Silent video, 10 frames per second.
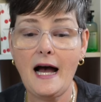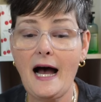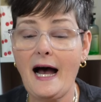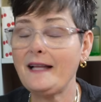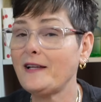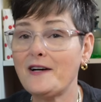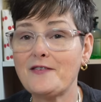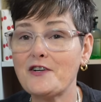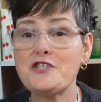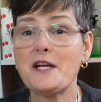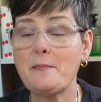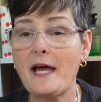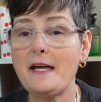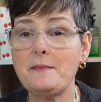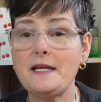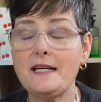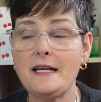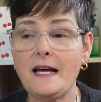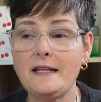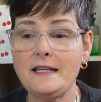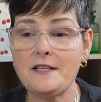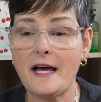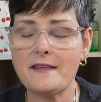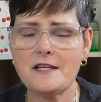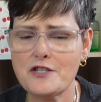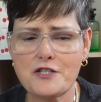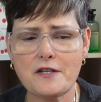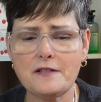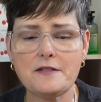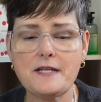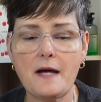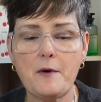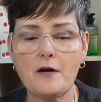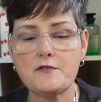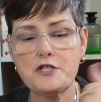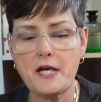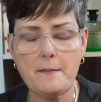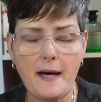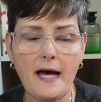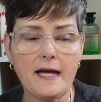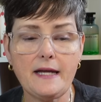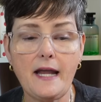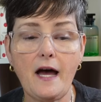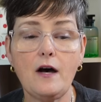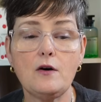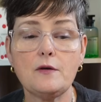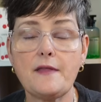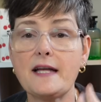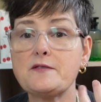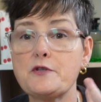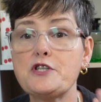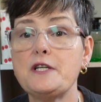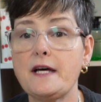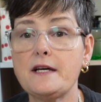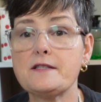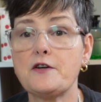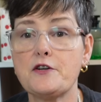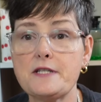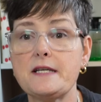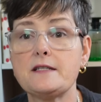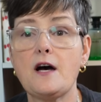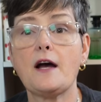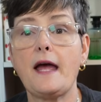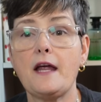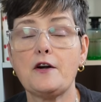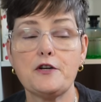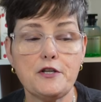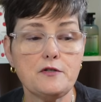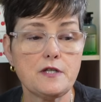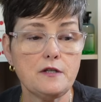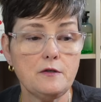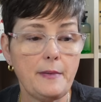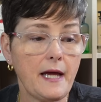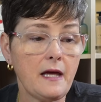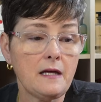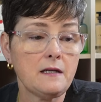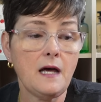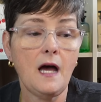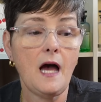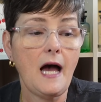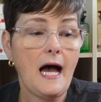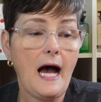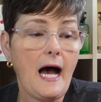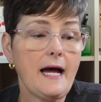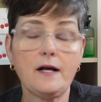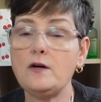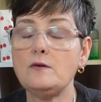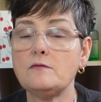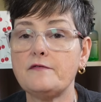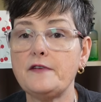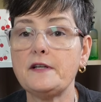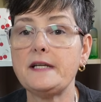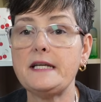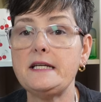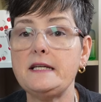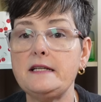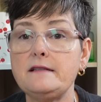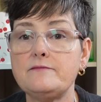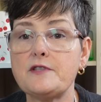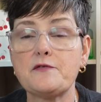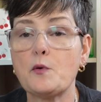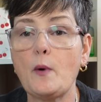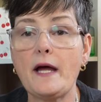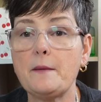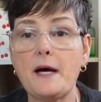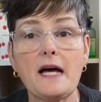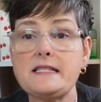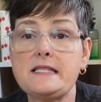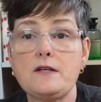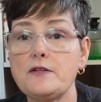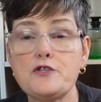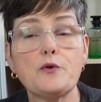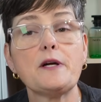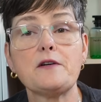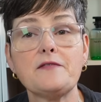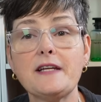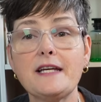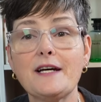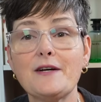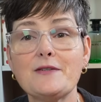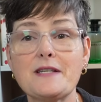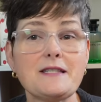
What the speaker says: I love her. She had a baby and then I think she took a little time off and she came back, and now that's what she does on her TikTok and her YouTube. And I don't feel any different way about it. I still enjoy her videos.